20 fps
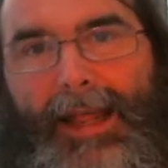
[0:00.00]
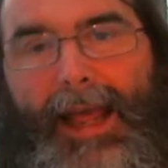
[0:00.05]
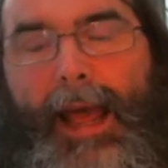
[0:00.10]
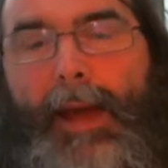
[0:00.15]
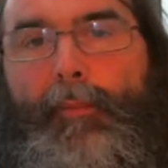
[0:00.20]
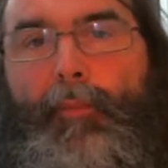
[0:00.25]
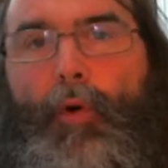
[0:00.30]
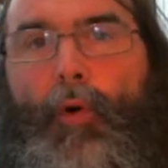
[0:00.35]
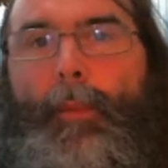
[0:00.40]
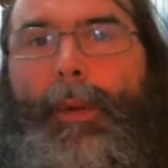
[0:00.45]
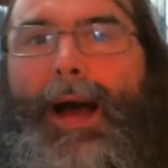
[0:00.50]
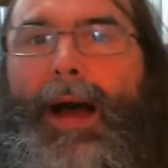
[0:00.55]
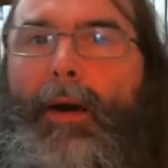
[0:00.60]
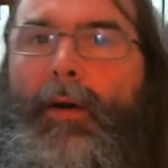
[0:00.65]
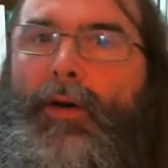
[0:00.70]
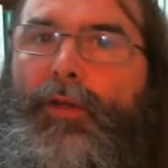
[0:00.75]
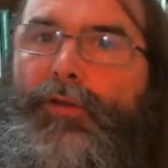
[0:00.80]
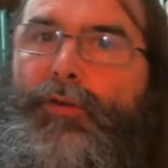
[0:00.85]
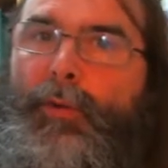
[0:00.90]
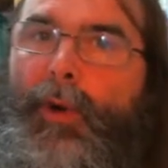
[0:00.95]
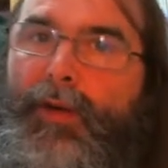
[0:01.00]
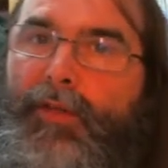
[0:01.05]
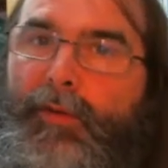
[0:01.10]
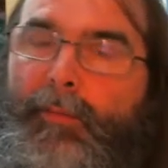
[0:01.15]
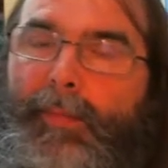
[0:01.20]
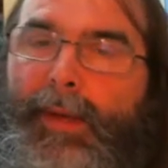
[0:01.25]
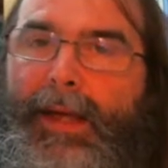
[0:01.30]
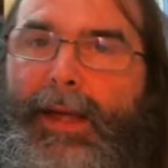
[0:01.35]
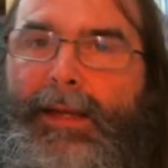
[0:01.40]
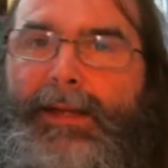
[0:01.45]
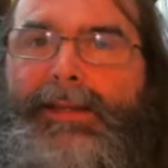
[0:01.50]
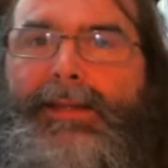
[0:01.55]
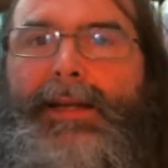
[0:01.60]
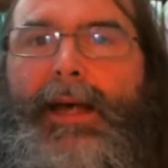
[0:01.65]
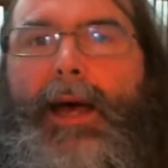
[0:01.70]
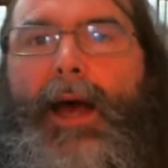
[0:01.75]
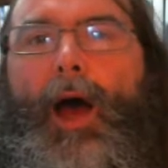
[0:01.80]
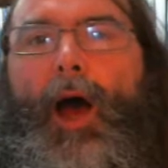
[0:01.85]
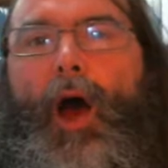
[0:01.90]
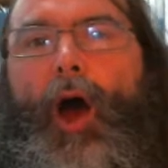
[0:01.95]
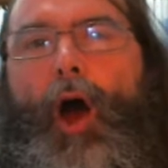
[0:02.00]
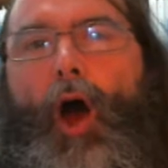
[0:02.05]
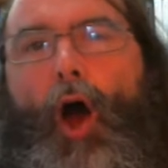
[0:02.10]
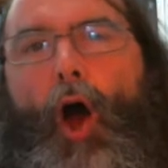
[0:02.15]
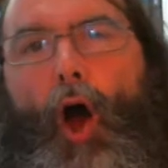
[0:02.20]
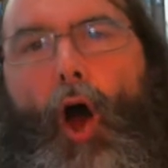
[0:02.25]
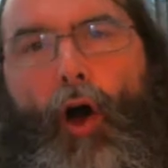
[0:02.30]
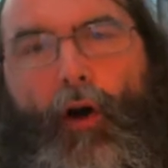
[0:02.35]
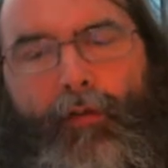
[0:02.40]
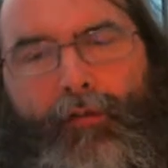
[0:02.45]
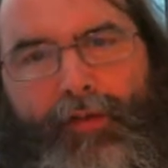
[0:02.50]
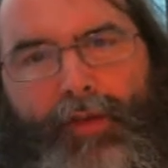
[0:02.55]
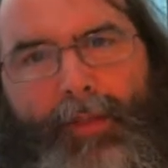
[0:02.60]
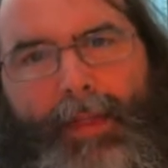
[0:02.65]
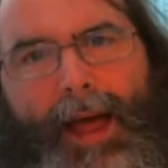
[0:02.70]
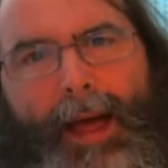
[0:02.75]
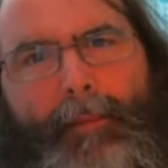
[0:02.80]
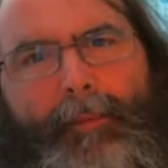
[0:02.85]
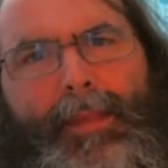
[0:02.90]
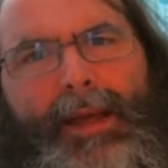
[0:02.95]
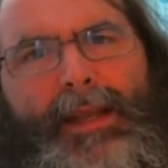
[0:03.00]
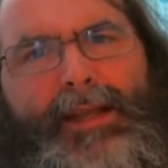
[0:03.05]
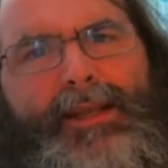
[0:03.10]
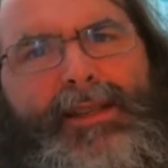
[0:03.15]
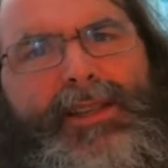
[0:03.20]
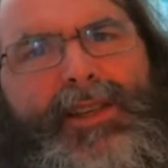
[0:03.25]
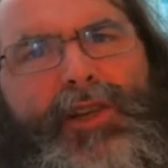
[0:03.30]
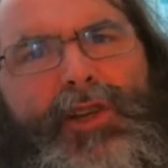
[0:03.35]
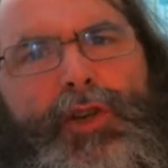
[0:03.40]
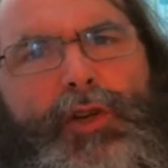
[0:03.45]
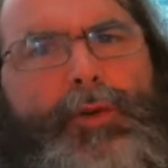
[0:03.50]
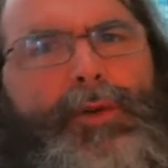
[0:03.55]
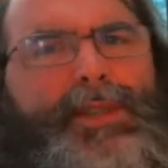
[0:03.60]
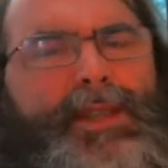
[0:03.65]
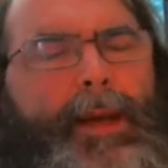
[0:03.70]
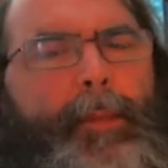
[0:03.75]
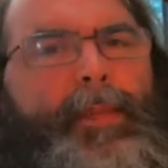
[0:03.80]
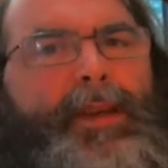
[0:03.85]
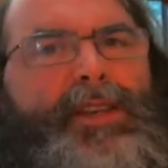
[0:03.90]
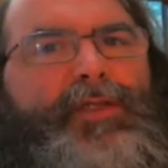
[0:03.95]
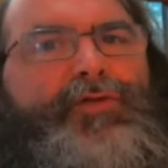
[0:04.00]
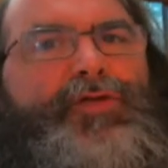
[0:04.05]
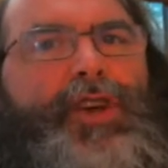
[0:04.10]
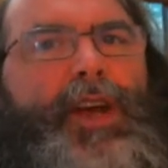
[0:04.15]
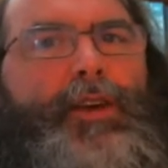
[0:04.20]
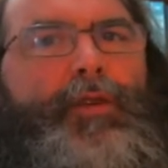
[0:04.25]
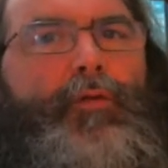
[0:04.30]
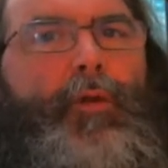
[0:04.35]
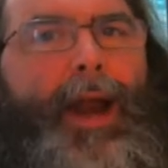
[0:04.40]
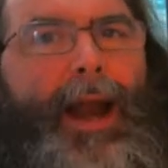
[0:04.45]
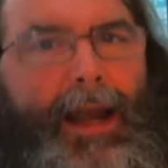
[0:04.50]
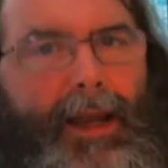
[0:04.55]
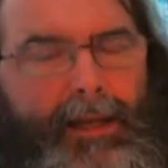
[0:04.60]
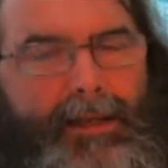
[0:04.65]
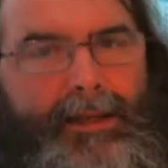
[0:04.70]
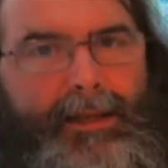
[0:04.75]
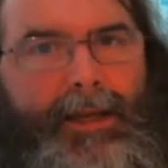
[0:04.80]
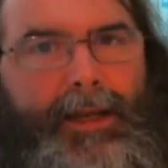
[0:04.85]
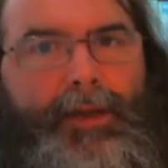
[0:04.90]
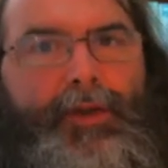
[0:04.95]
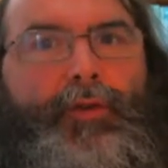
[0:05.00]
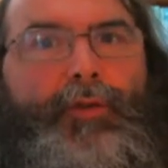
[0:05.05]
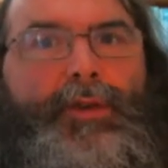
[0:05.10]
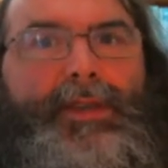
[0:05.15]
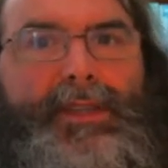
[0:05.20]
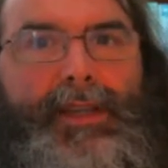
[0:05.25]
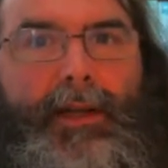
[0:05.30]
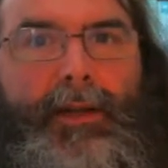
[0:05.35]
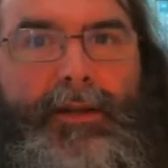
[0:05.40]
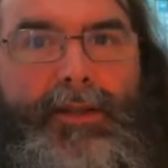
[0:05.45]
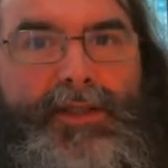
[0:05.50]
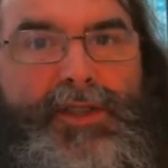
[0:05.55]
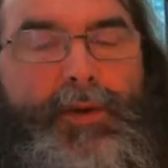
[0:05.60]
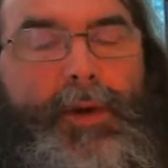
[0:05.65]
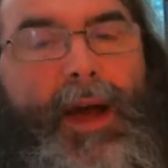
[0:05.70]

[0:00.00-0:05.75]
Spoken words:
get more power through other means. Often that means losing a bit of generality in your results.